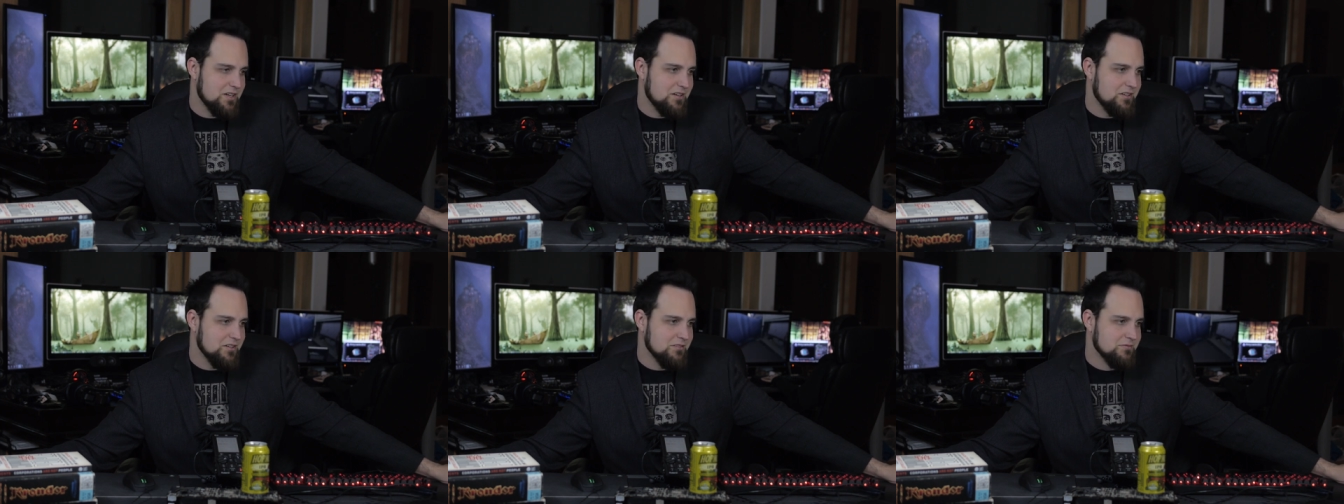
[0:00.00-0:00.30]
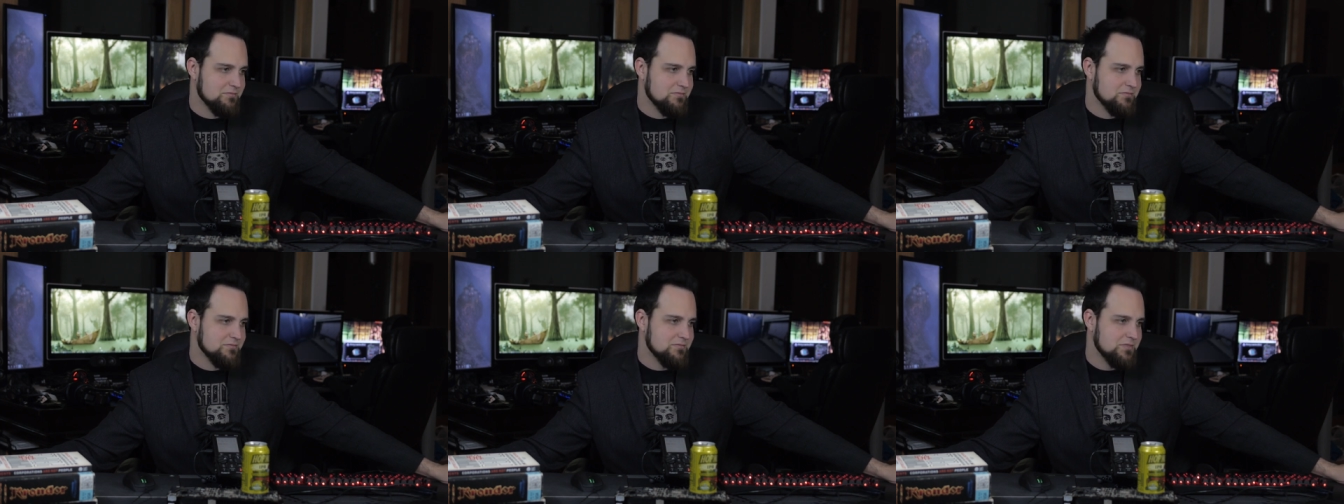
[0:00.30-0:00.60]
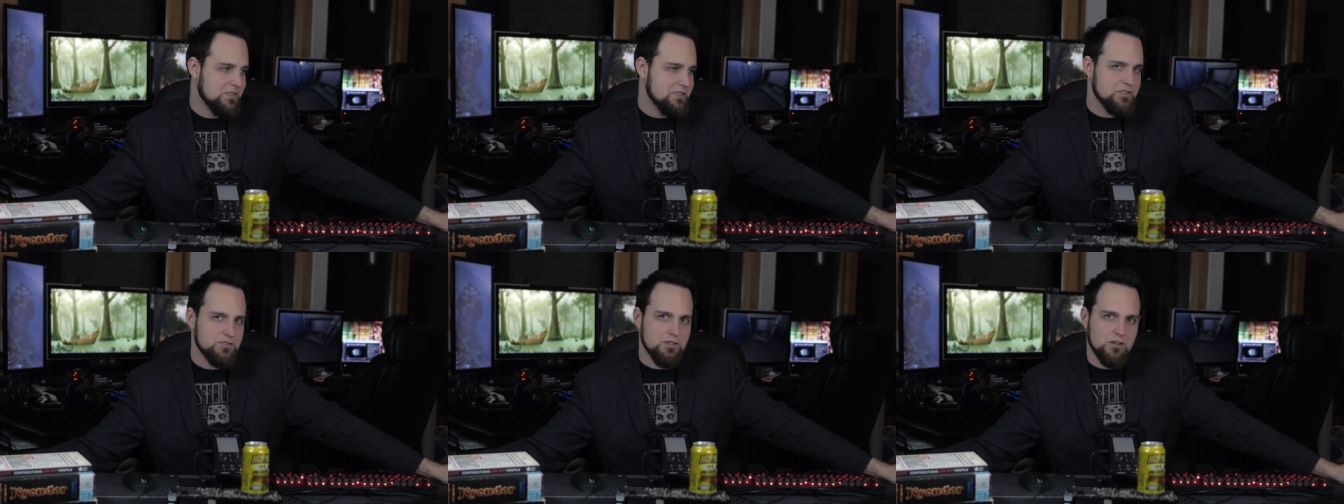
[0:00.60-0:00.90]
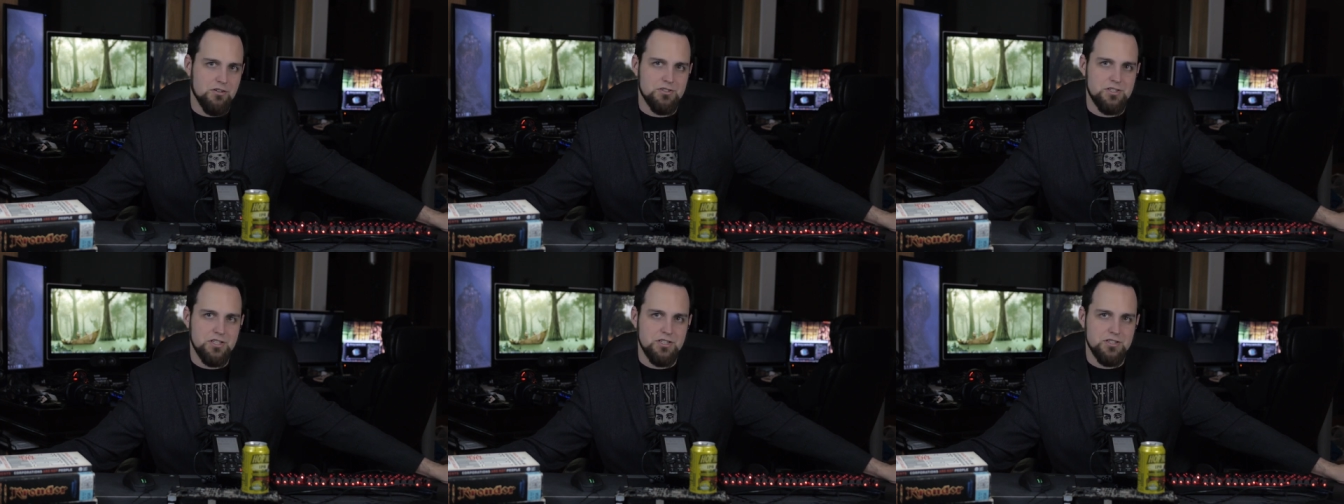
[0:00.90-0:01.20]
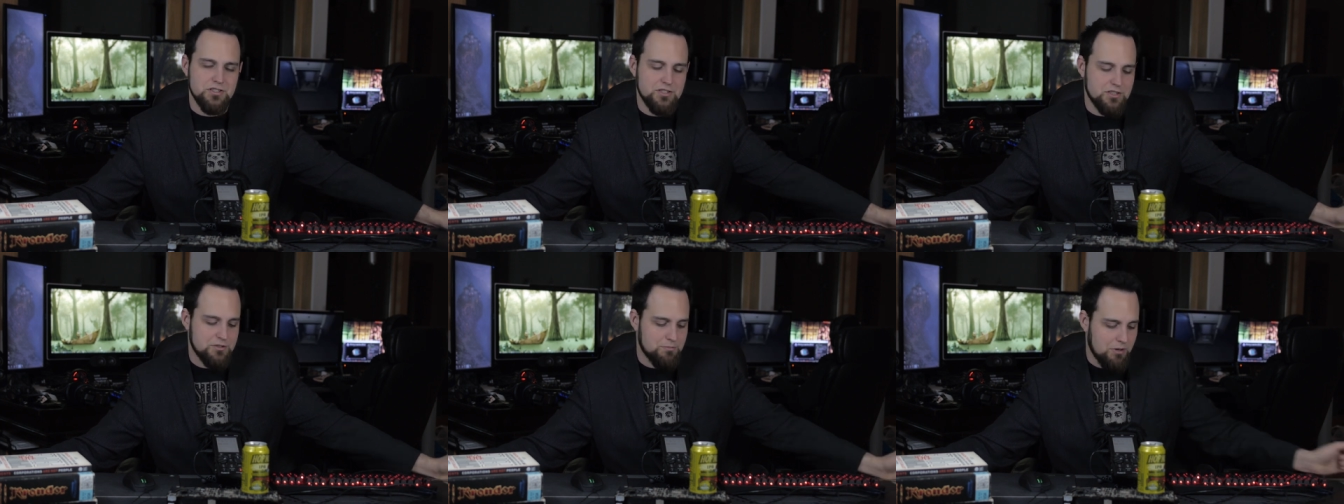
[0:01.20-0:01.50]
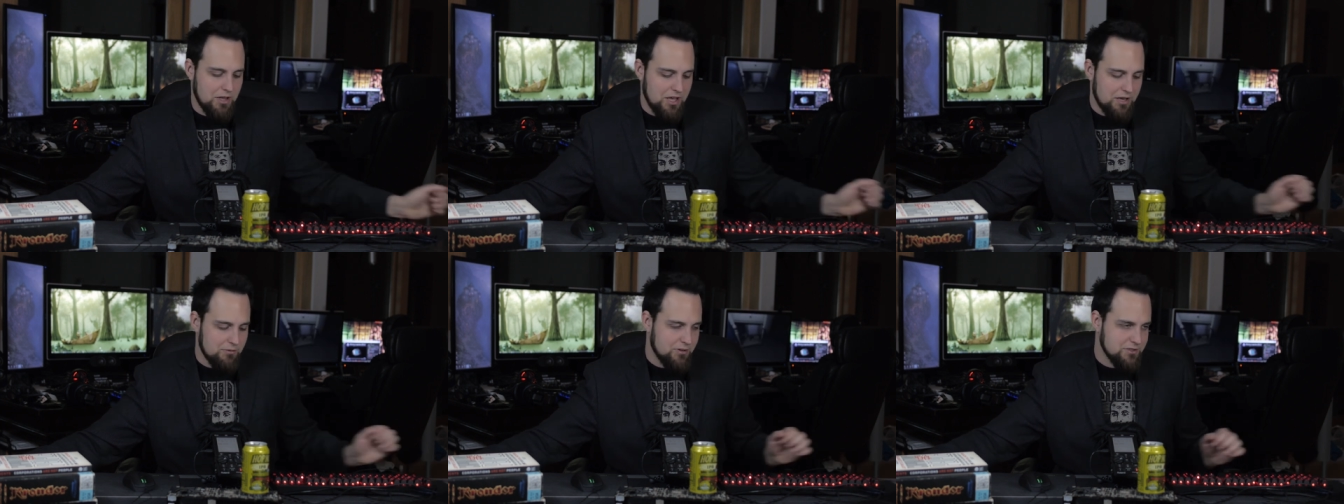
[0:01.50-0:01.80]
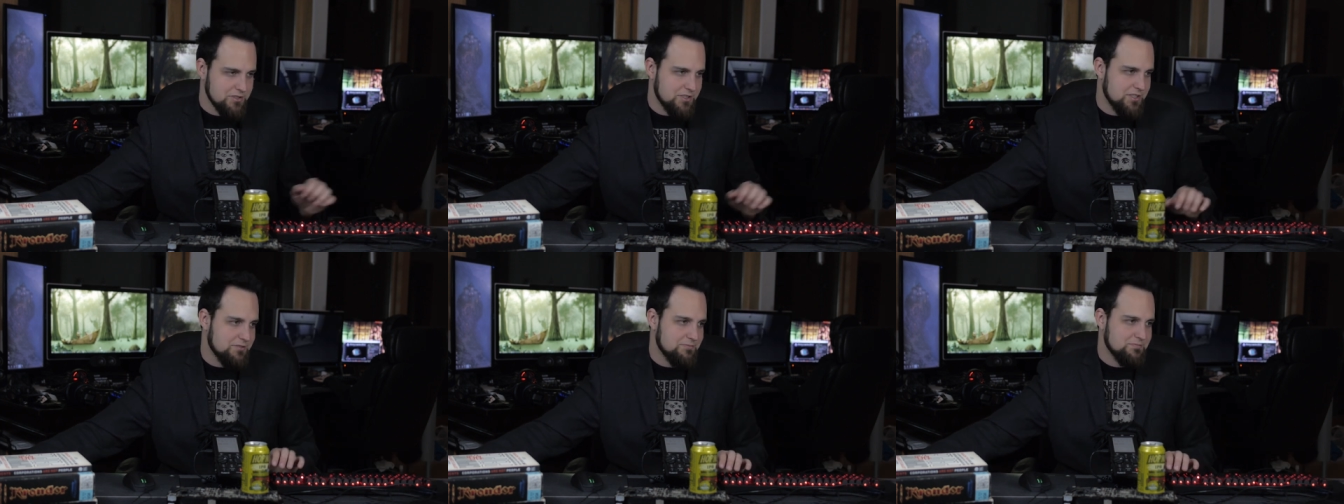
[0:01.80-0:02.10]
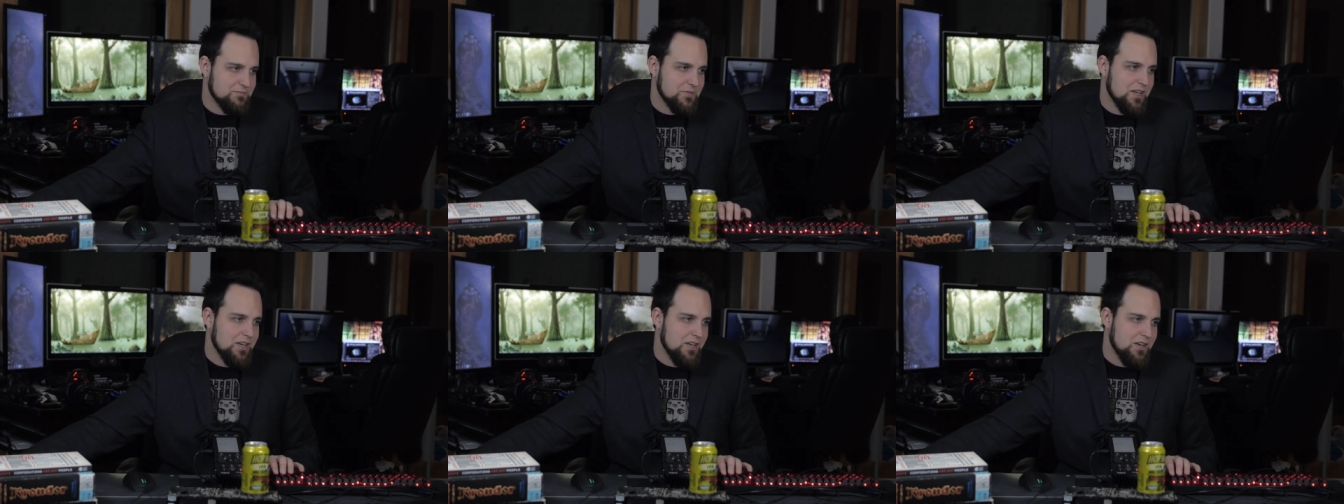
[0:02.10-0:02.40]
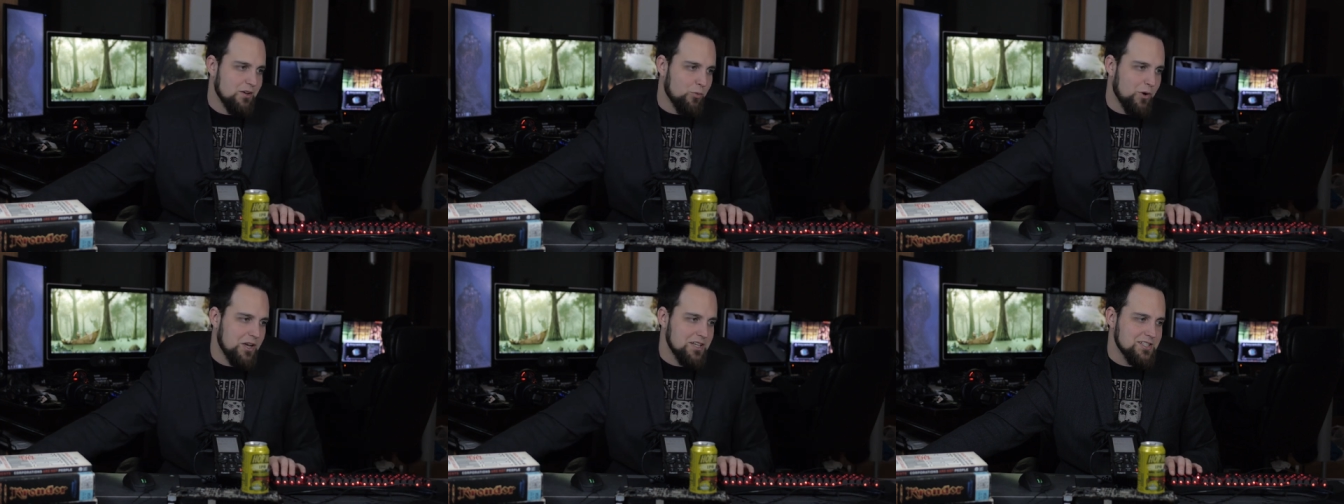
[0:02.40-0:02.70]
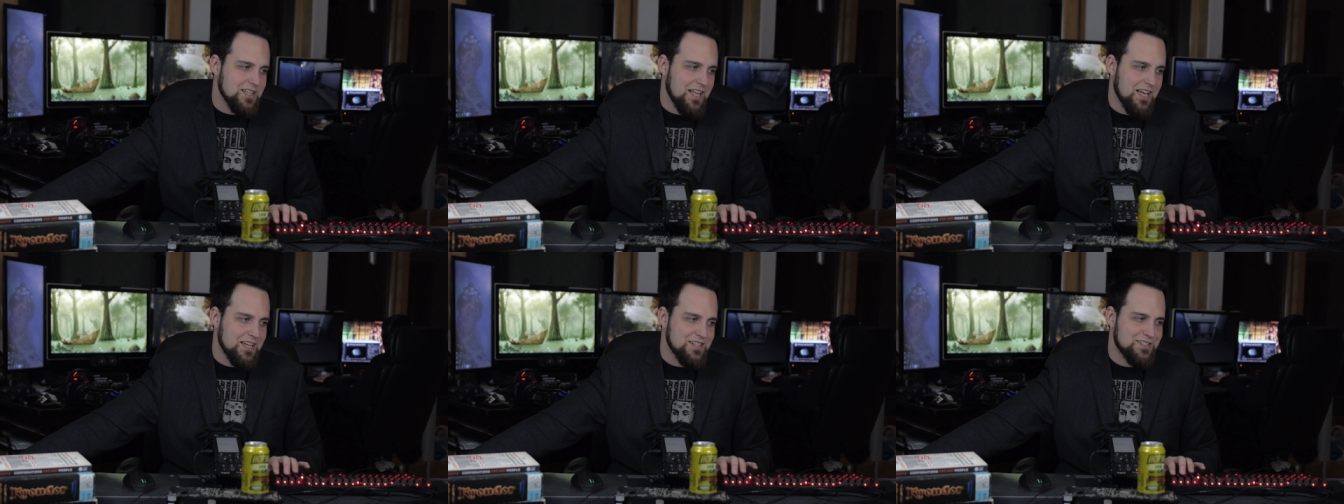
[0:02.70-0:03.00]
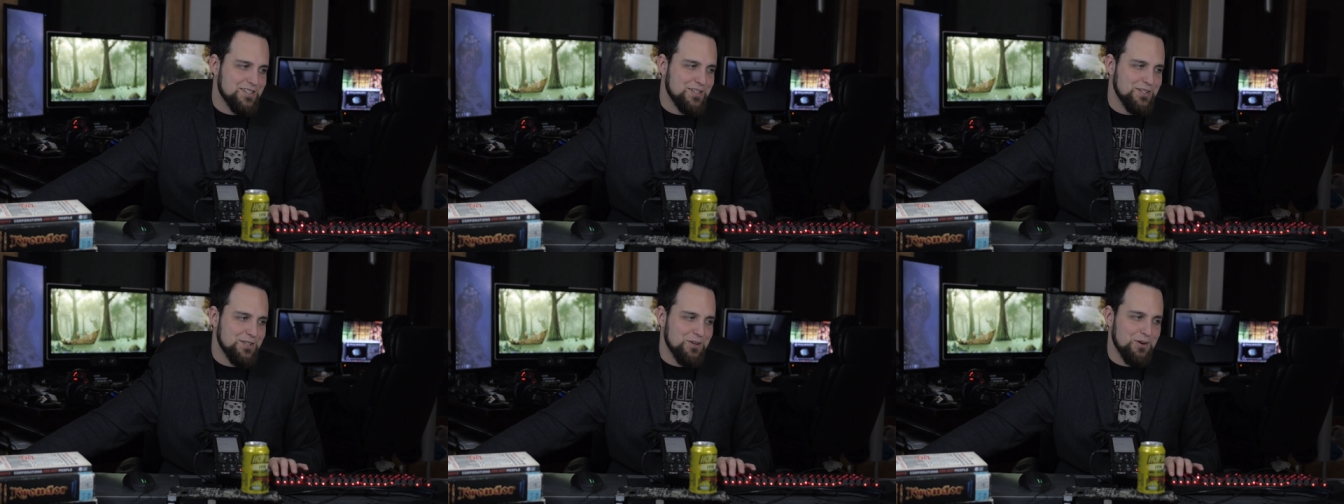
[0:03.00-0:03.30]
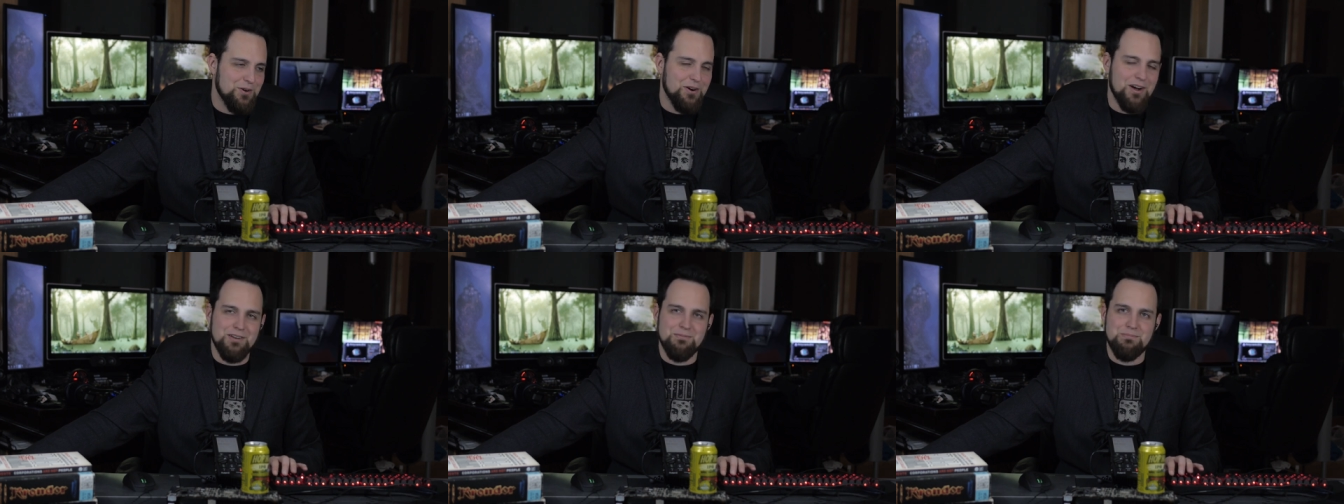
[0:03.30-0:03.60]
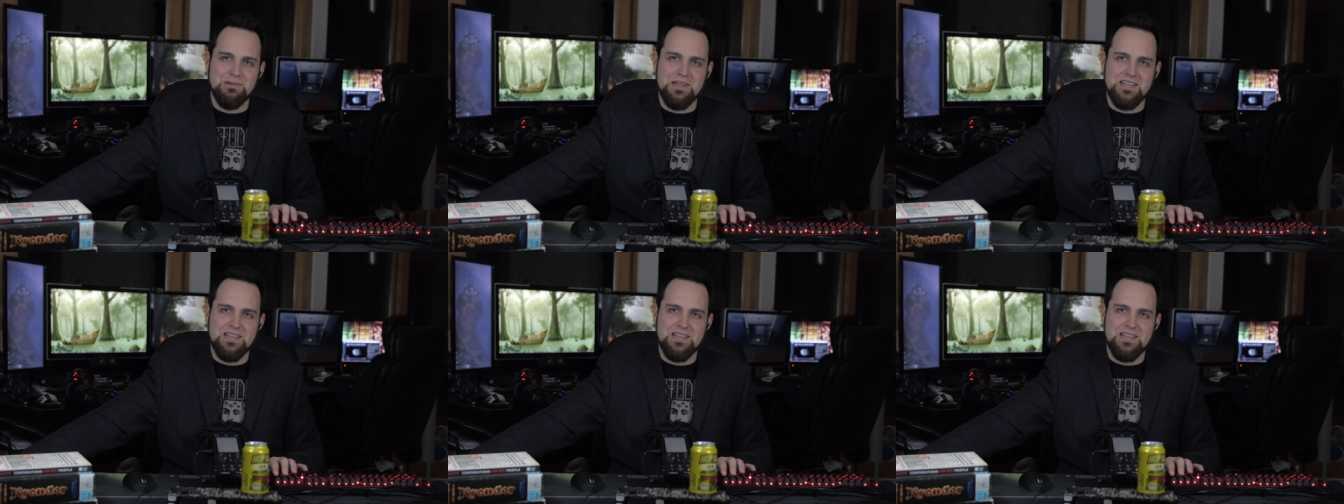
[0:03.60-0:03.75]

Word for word: I don't know. This is all Jesus' plan, wasn't it? Wasteland 2